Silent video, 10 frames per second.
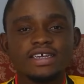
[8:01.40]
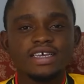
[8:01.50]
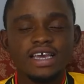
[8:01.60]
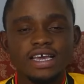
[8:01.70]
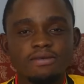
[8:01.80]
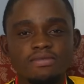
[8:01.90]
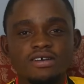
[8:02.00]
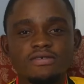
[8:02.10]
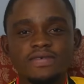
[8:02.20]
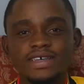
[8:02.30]
game
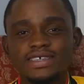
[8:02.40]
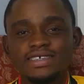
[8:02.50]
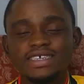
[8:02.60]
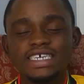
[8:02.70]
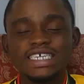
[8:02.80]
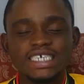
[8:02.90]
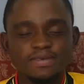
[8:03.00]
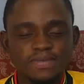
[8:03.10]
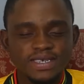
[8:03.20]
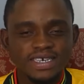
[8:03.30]
versus
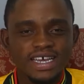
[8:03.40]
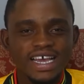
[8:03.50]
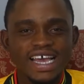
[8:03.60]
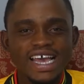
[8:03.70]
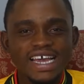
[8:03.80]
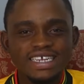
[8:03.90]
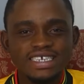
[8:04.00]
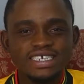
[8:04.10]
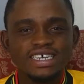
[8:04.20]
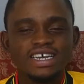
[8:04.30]
Egypt
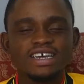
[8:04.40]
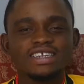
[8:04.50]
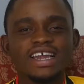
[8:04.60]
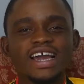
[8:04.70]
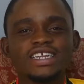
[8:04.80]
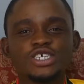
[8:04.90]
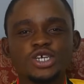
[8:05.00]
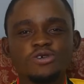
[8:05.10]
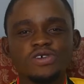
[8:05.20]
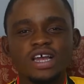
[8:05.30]
and
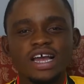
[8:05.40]
Nigeria.